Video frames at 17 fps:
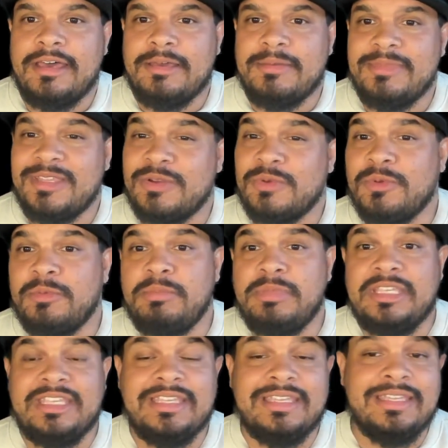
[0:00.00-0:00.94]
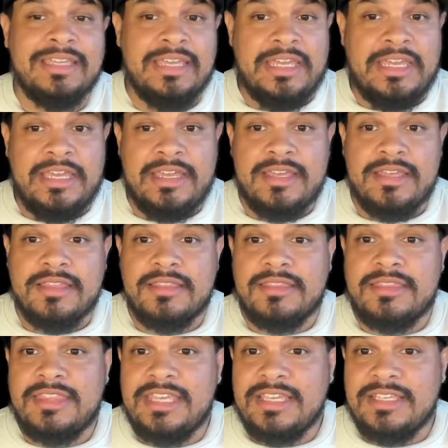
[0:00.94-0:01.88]
There will be
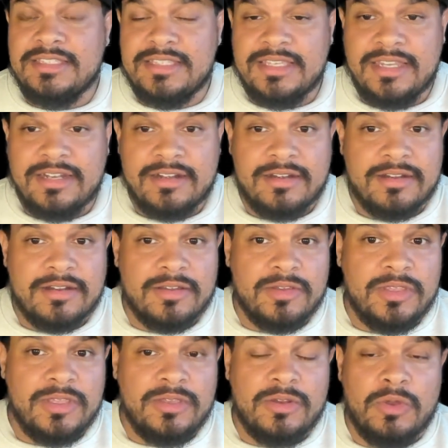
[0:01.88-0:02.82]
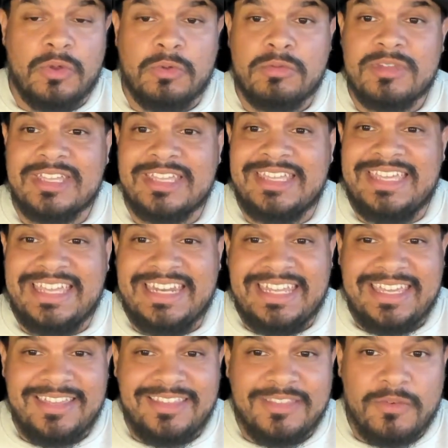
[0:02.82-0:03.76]
things that are
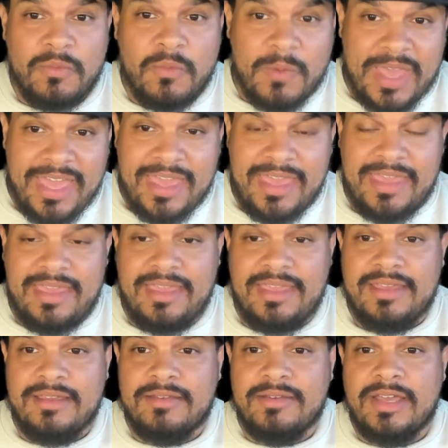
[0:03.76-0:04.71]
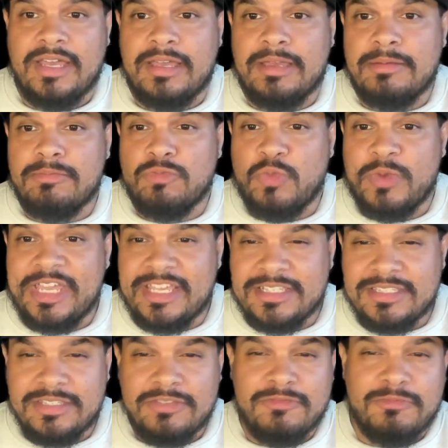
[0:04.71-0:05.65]
getting in the way,
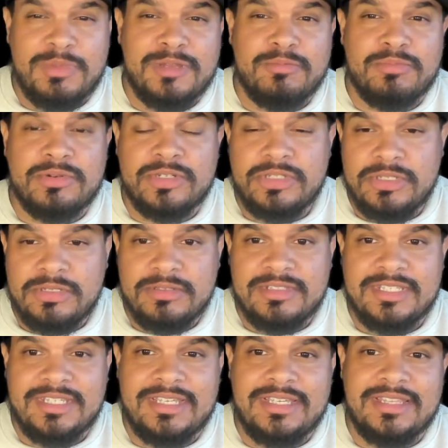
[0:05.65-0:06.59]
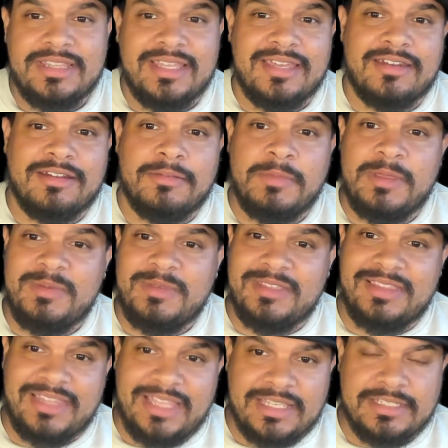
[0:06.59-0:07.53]
ways you've been producing that are maybe
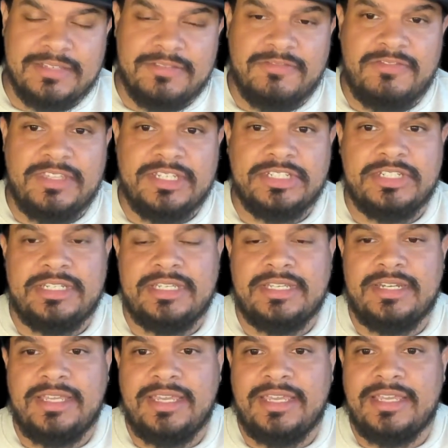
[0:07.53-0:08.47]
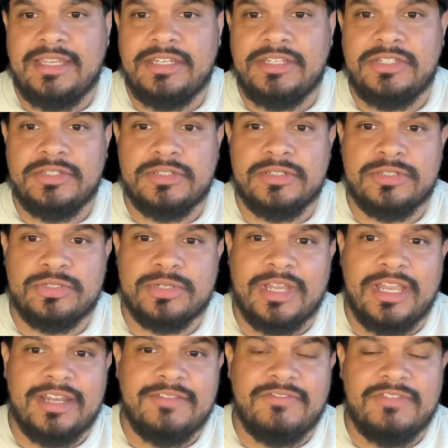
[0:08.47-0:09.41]
less efficient, and you're
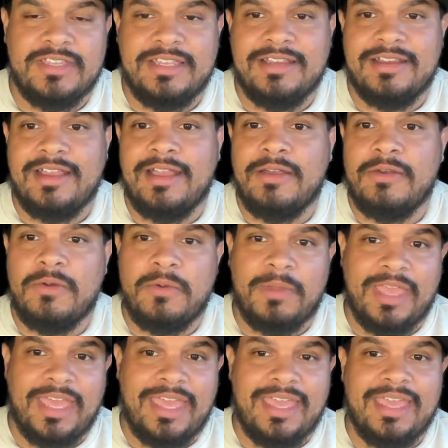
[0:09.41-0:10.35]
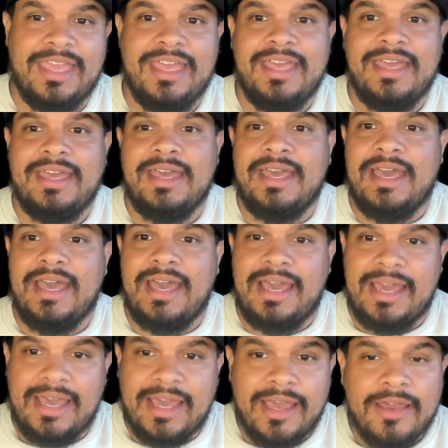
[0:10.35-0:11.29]
trying to figure out, okay,
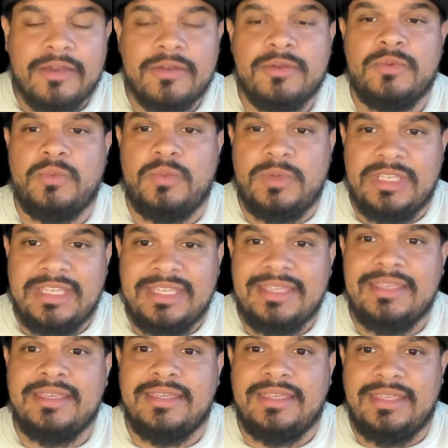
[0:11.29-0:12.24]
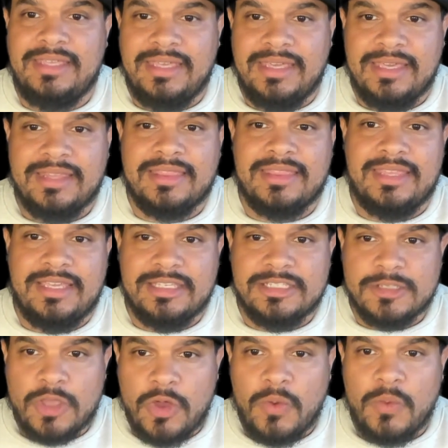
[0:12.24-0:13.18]
how do we get things
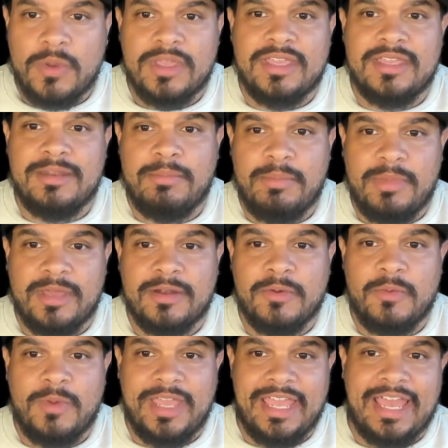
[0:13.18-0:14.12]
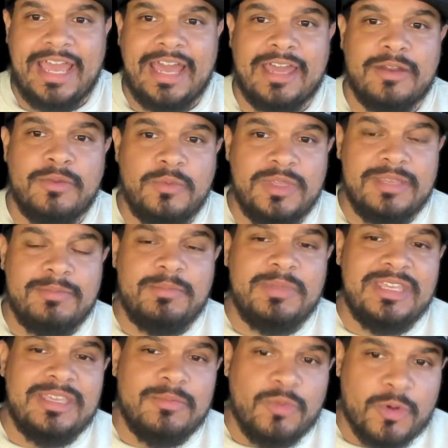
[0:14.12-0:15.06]
going in a better way? How do we
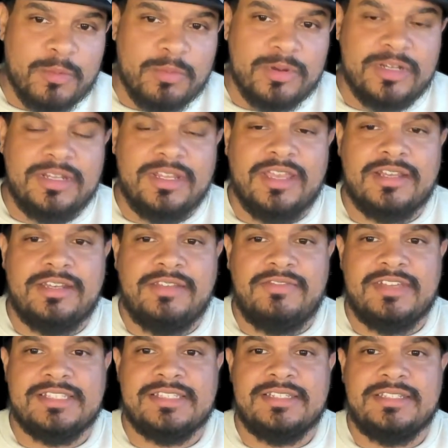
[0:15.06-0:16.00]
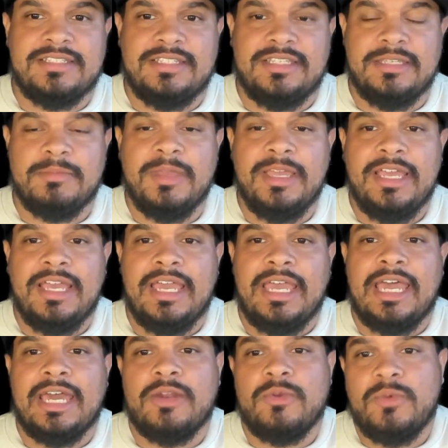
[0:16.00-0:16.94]
be more productive as a team?
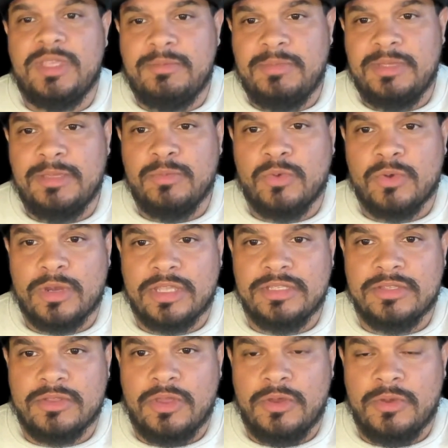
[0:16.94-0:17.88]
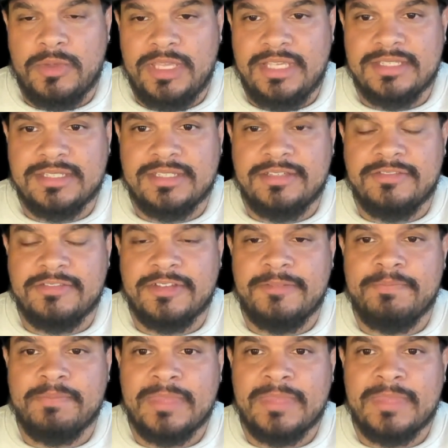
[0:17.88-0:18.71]
How do we be more cohesive?